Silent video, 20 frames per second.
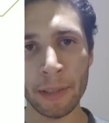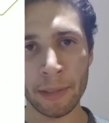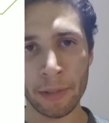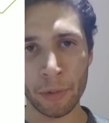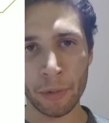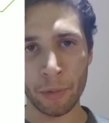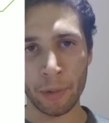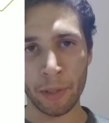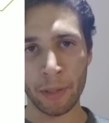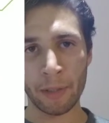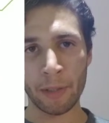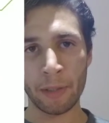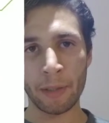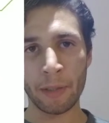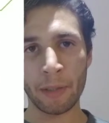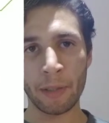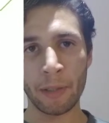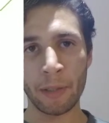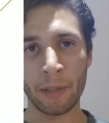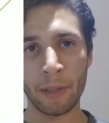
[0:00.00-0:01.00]
to it.
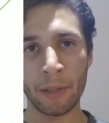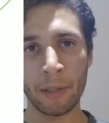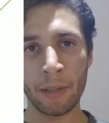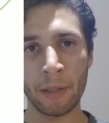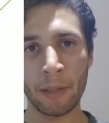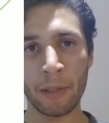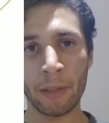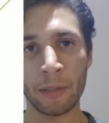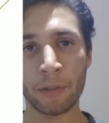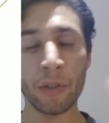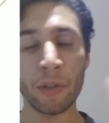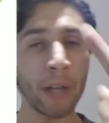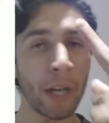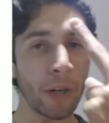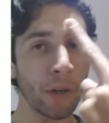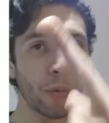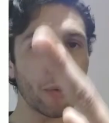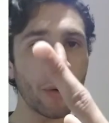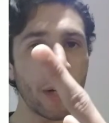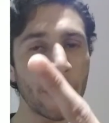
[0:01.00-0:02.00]
So now
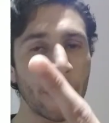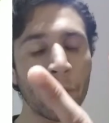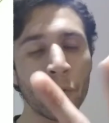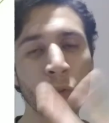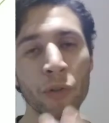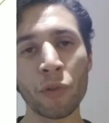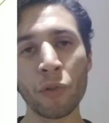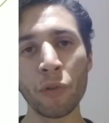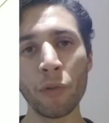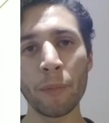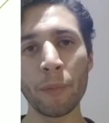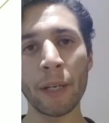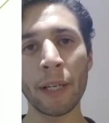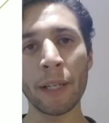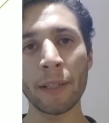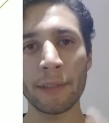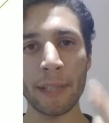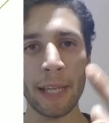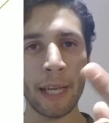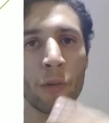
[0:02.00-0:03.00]
you're running for 2
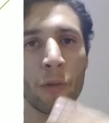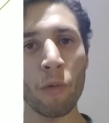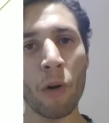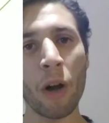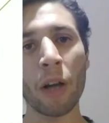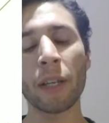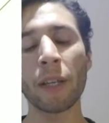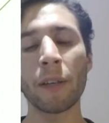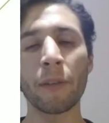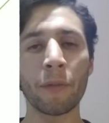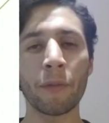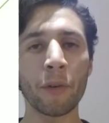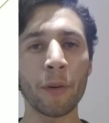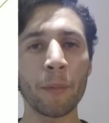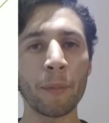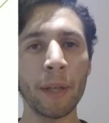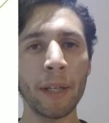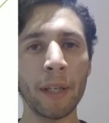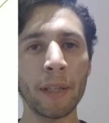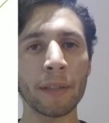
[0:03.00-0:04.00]
minutes and walking for a
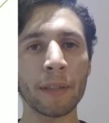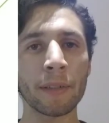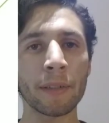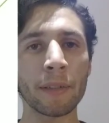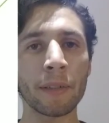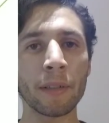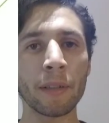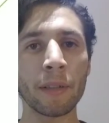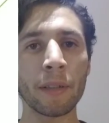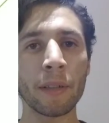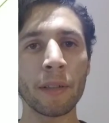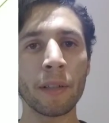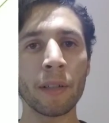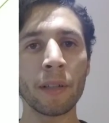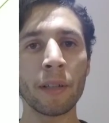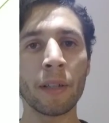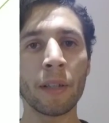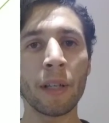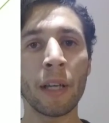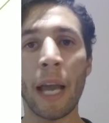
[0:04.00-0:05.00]
minute.
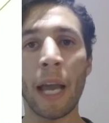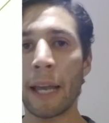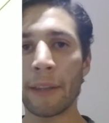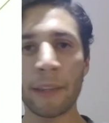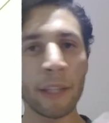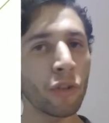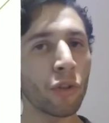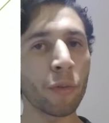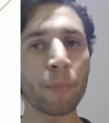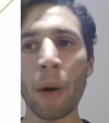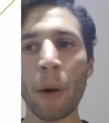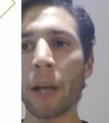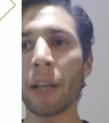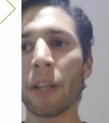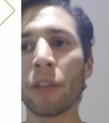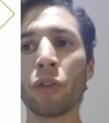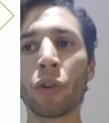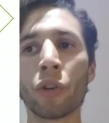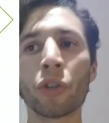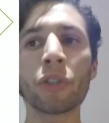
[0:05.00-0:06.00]
And then your body
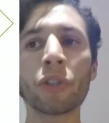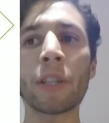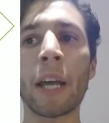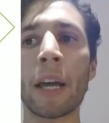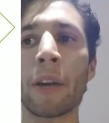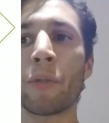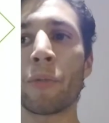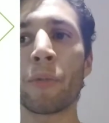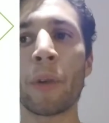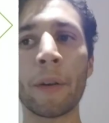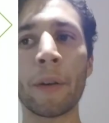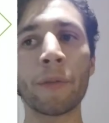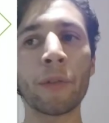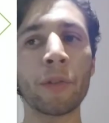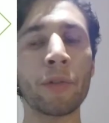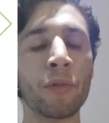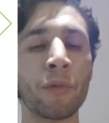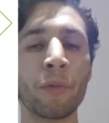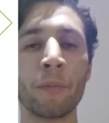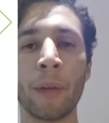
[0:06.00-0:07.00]
learns how to run for
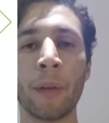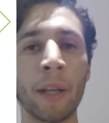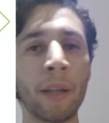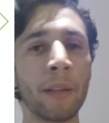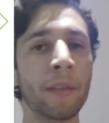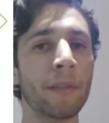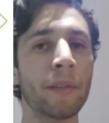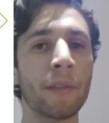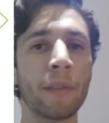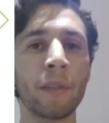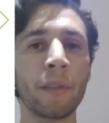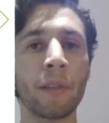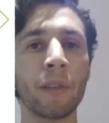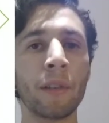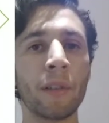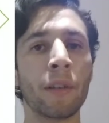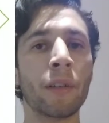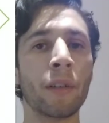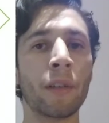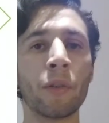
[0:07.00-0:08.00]
2 minutes,
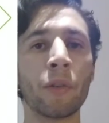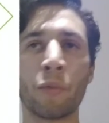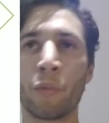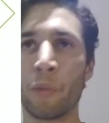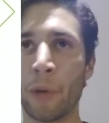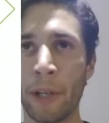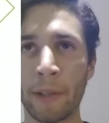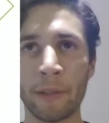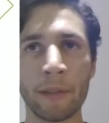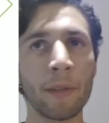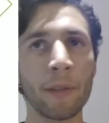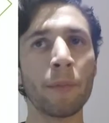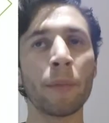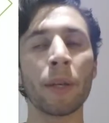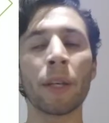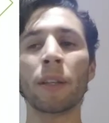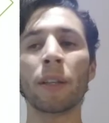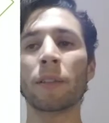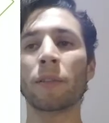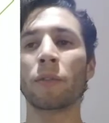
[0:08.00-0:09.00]
rest the
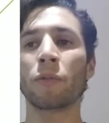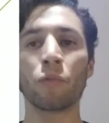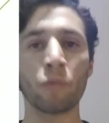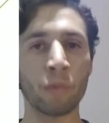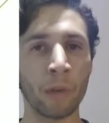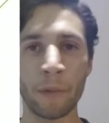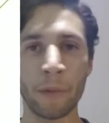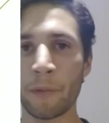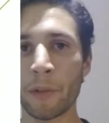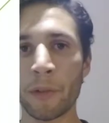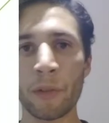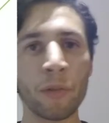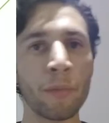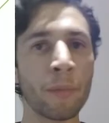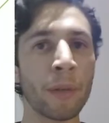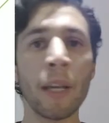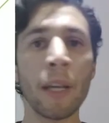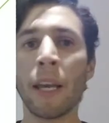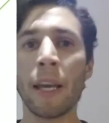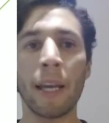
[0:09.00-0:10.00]
minute, run for 2
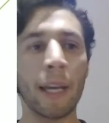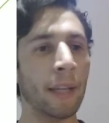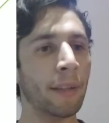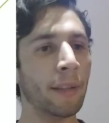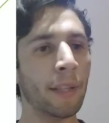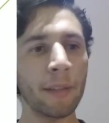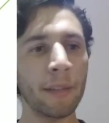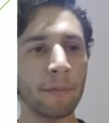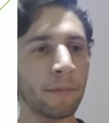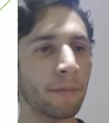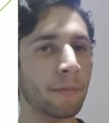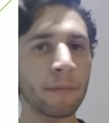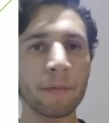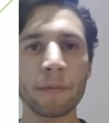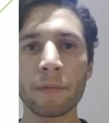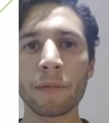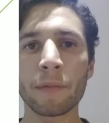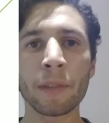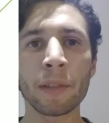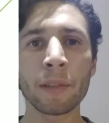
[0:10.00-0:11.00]
minutes, and then
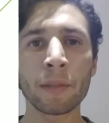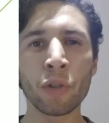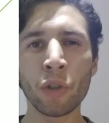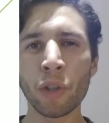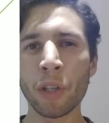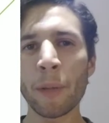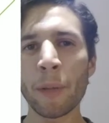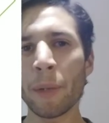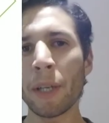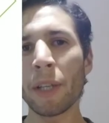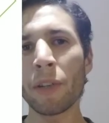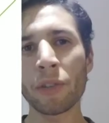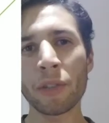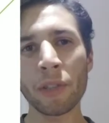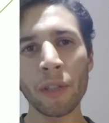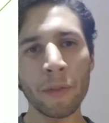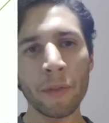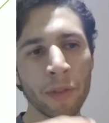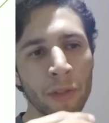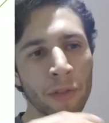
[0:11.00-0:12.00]
you're limiting
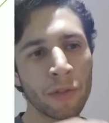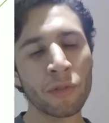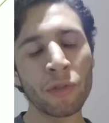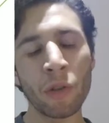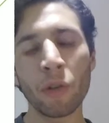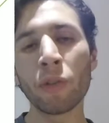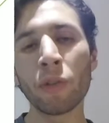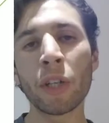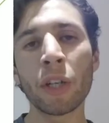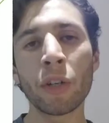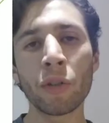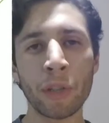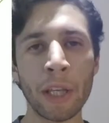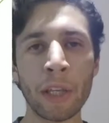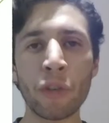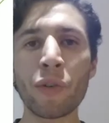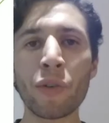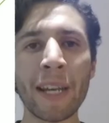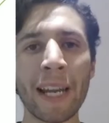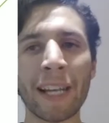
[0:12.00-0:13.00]
yourself to so little that
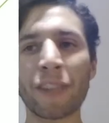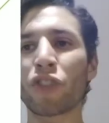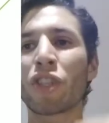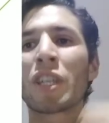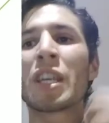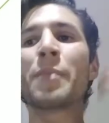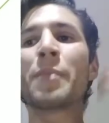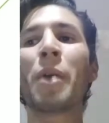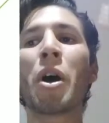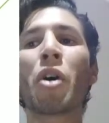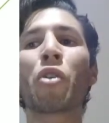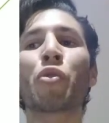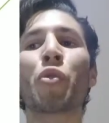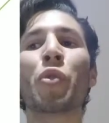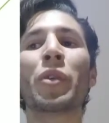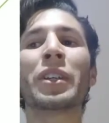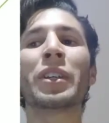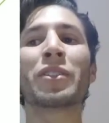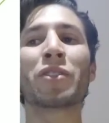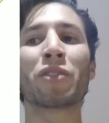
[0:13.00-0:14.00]
you can actually keep on
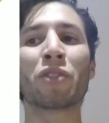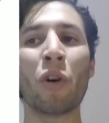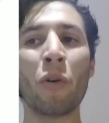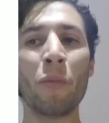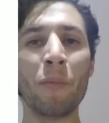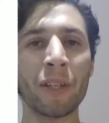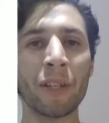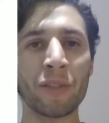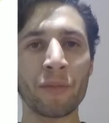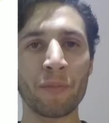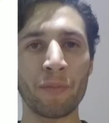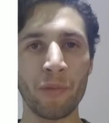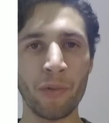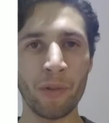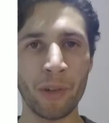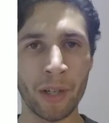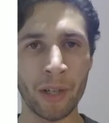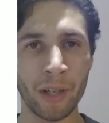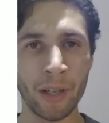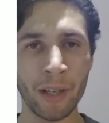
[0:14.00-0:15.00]
growing so much
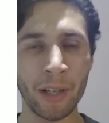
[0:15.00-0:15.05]
more.